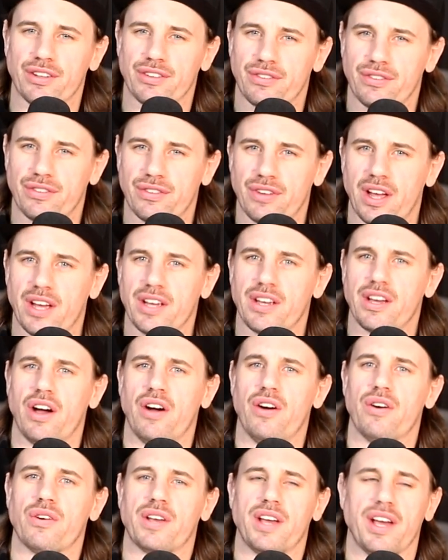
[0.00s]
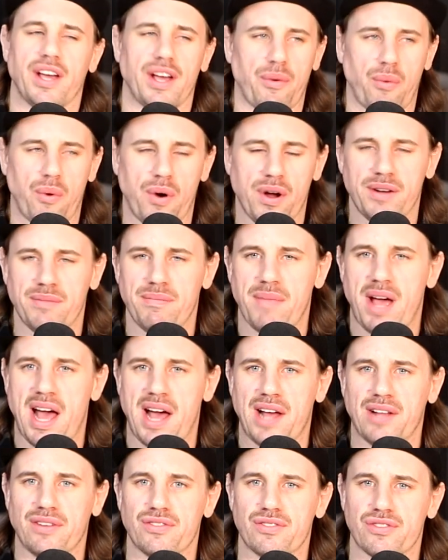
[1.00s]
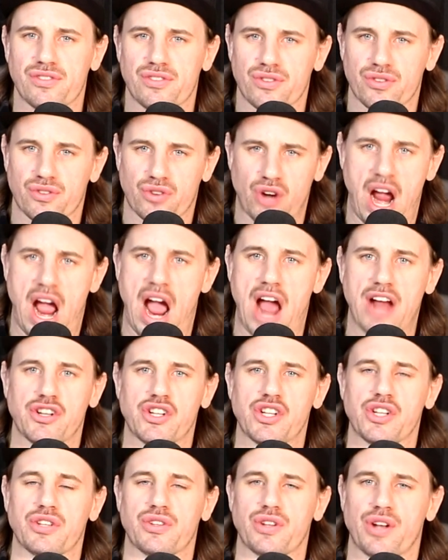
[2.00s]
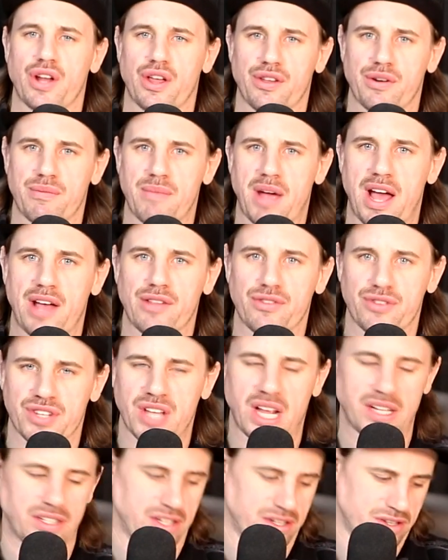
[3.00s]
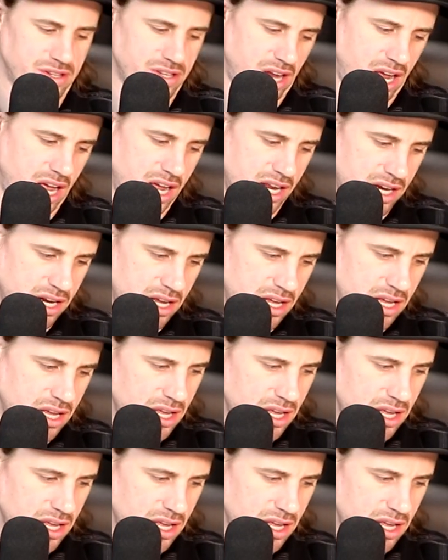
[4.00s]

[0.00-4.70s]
It's like, okay, one man's trash is another man's set design.